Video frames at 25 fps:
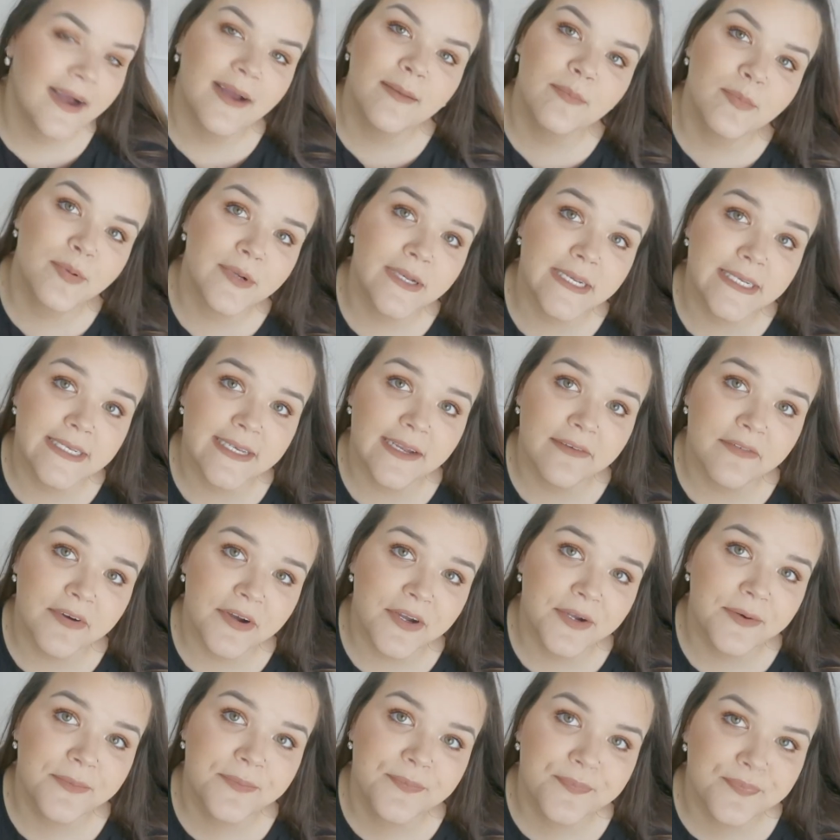I'm pretty
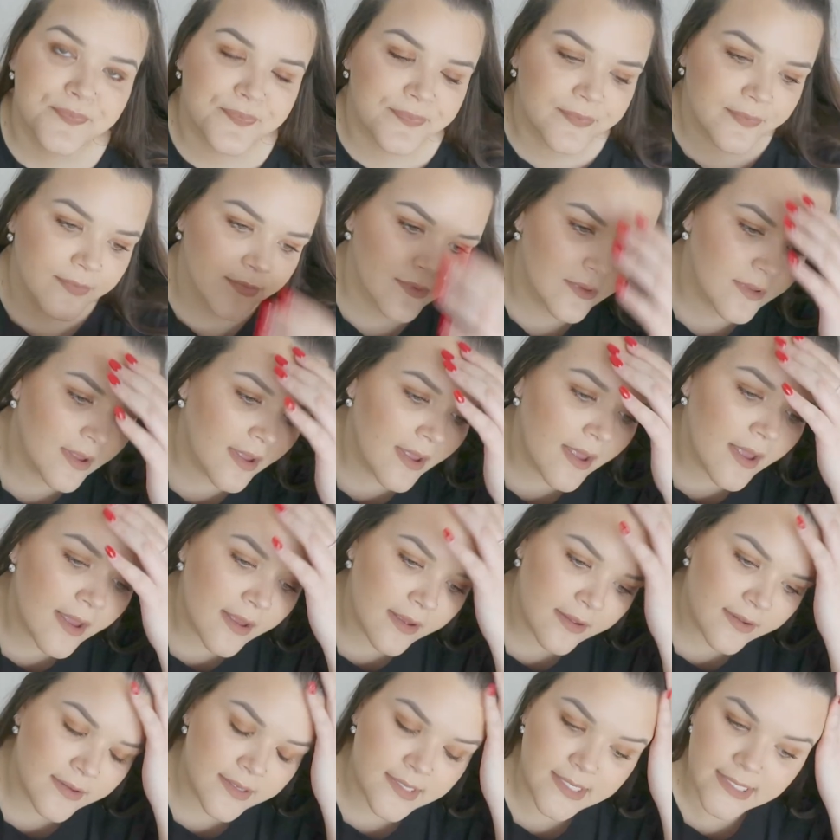devo.
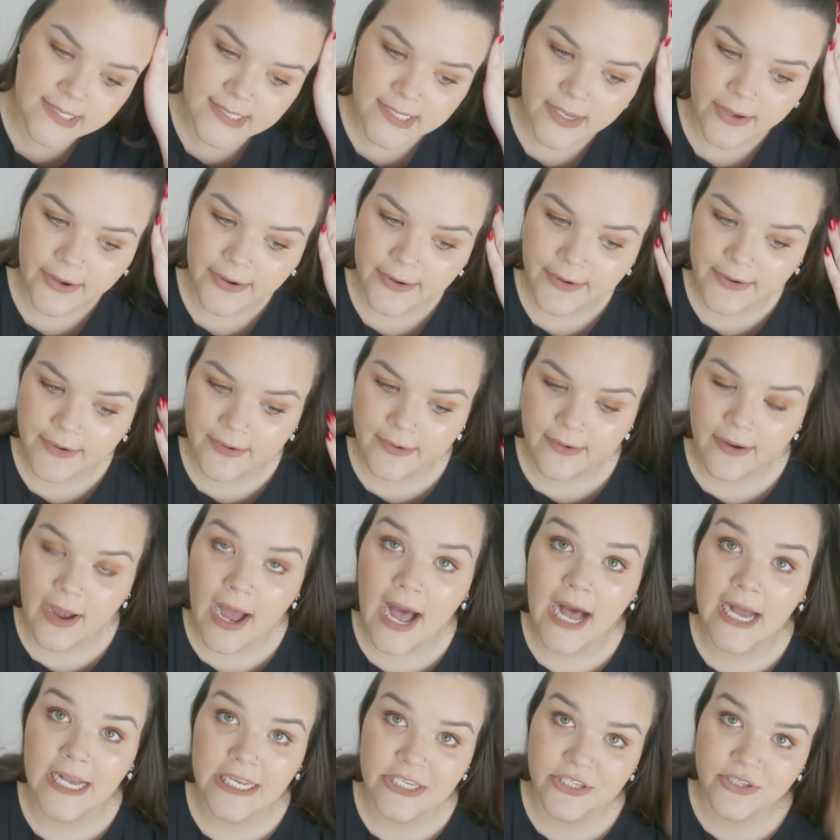So
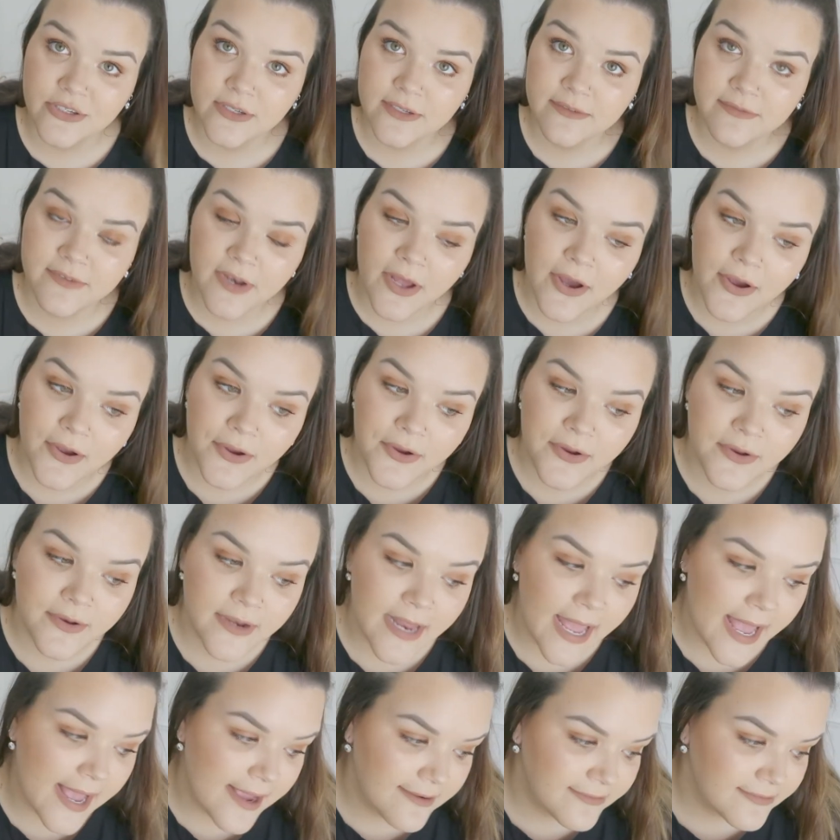I should have known
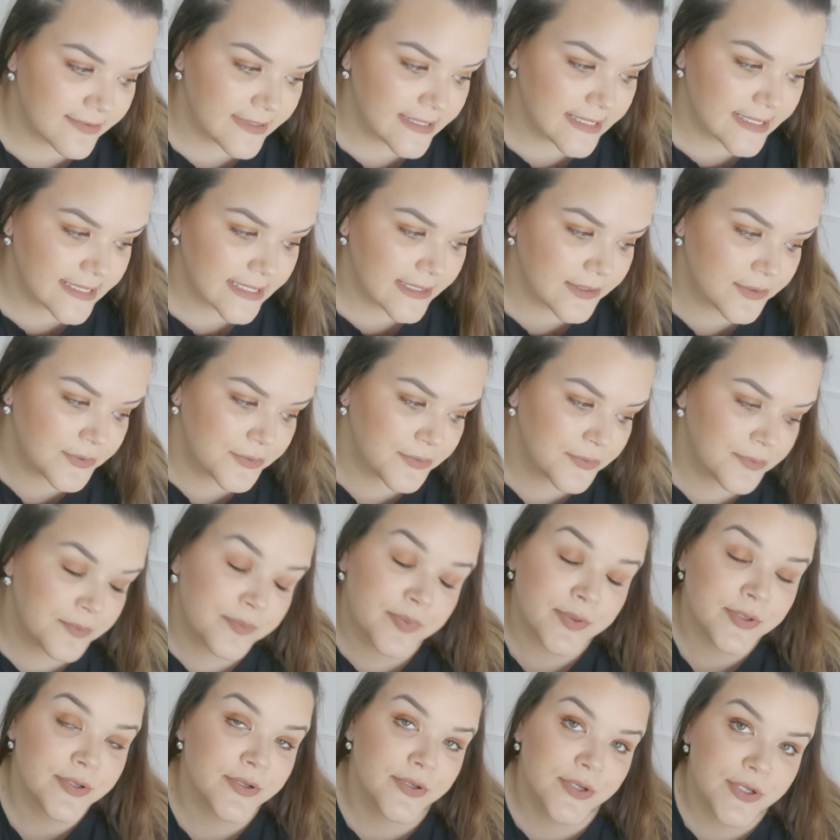every single
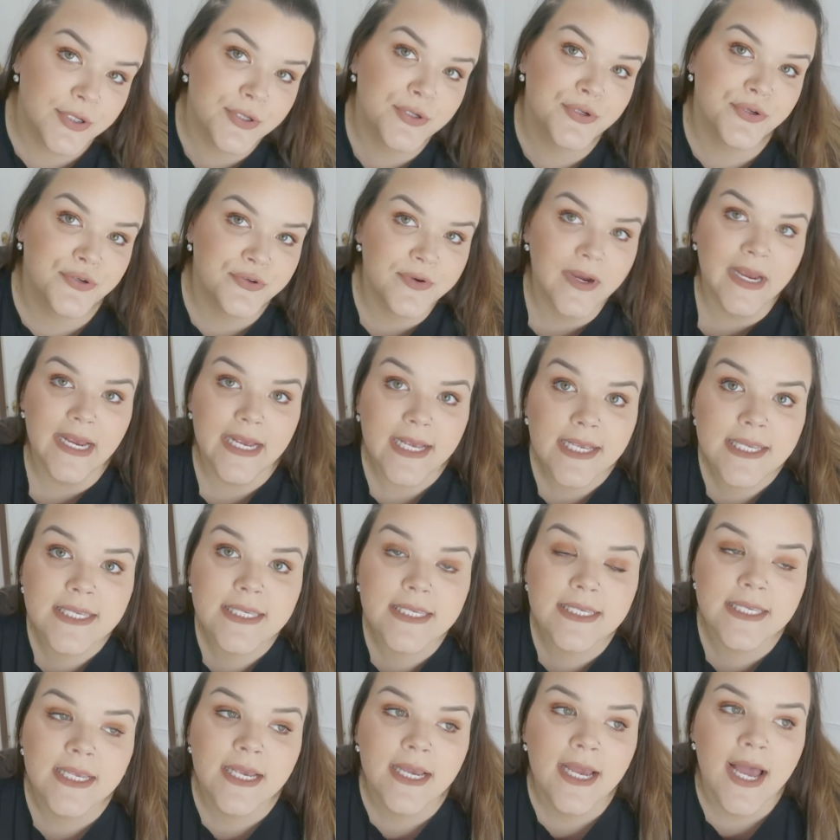Boohoo
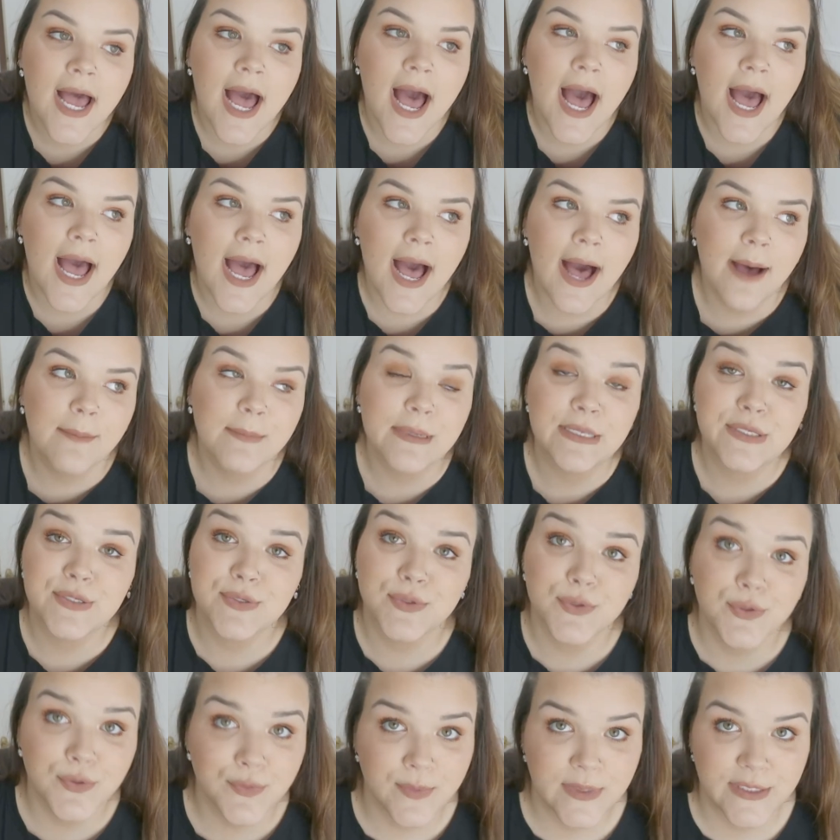dress is
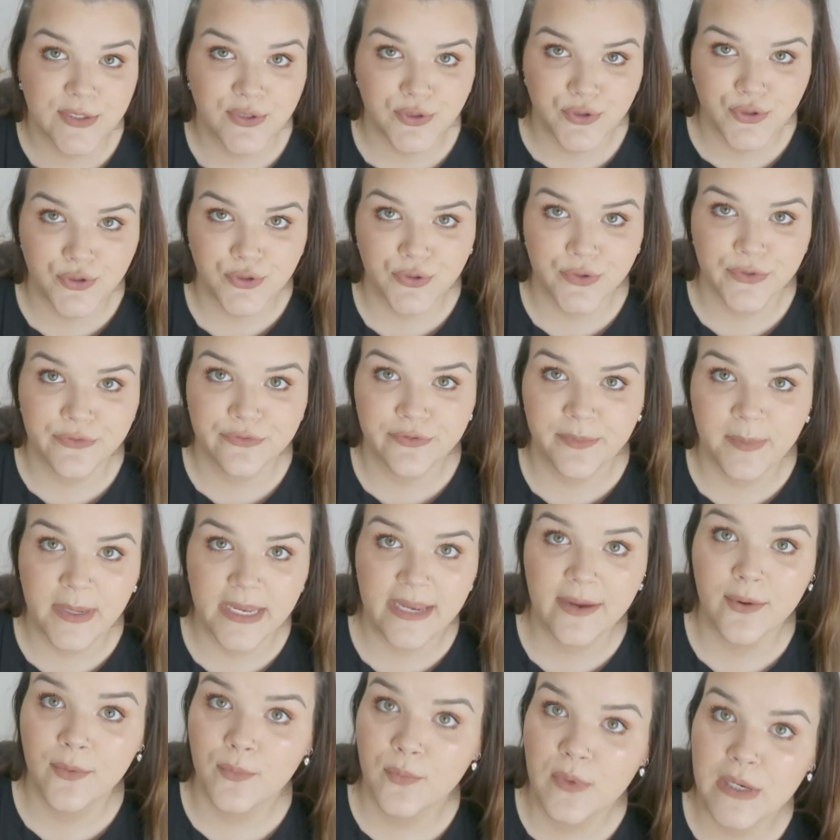always too short for
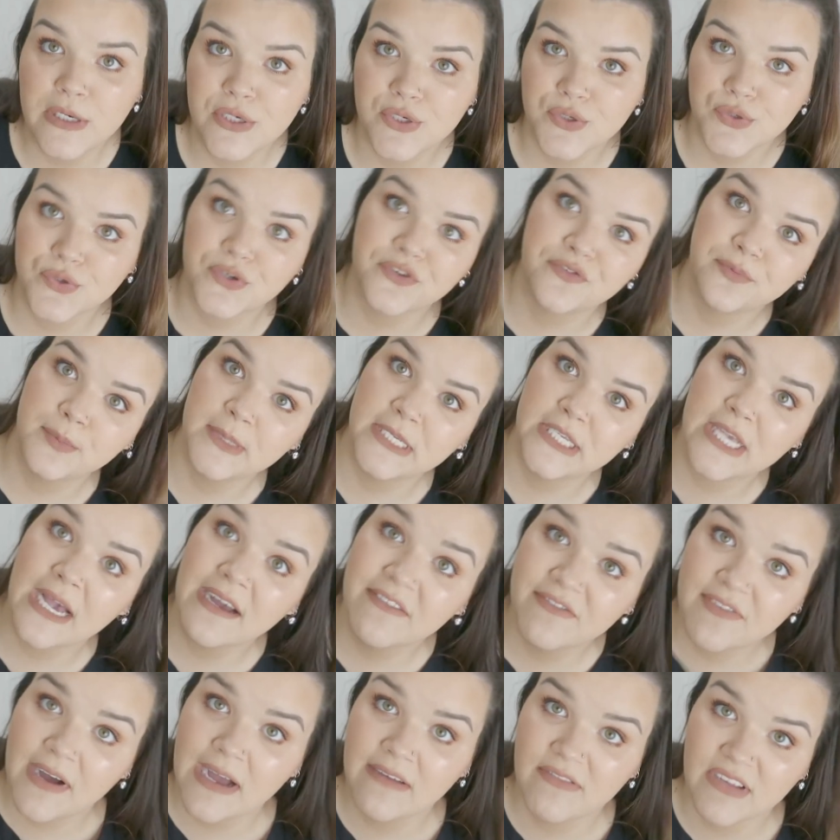me. Way too short for me. So
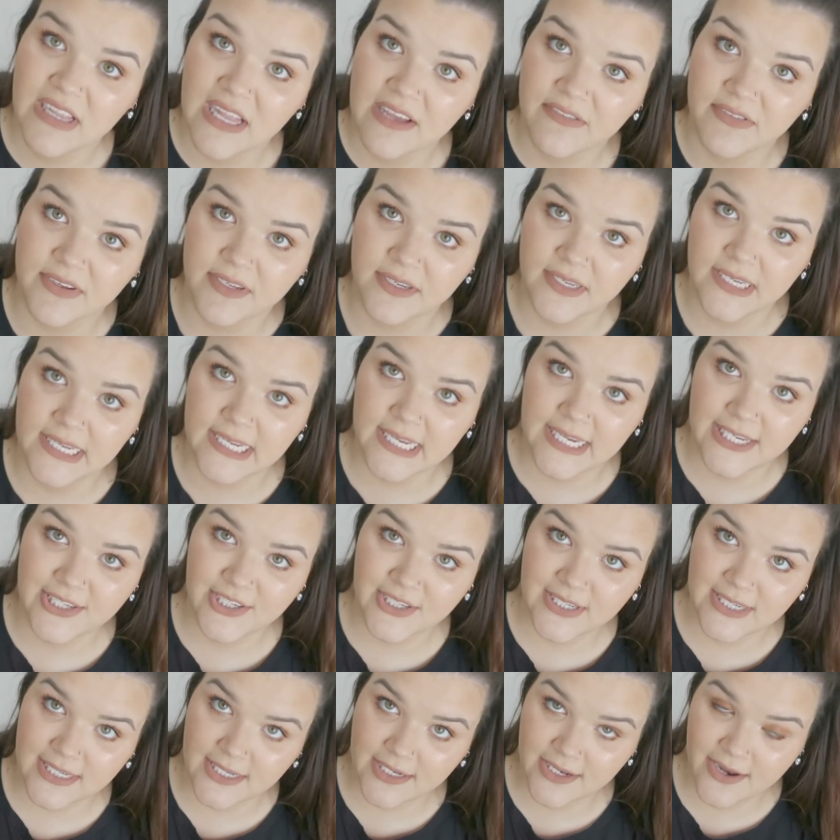I'm 5'11", in case
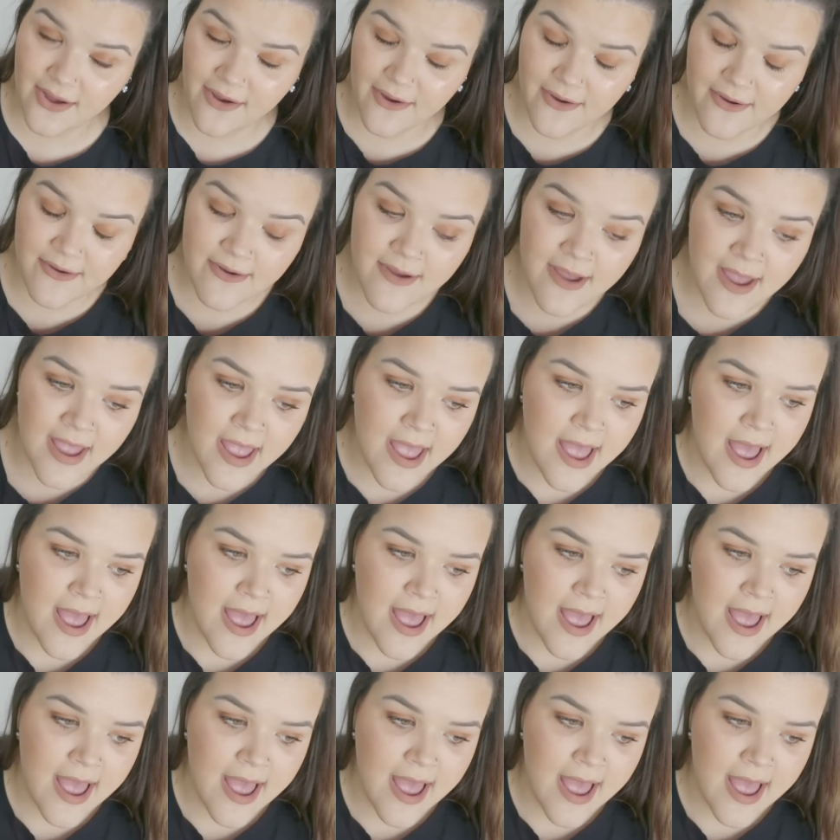you didn't know.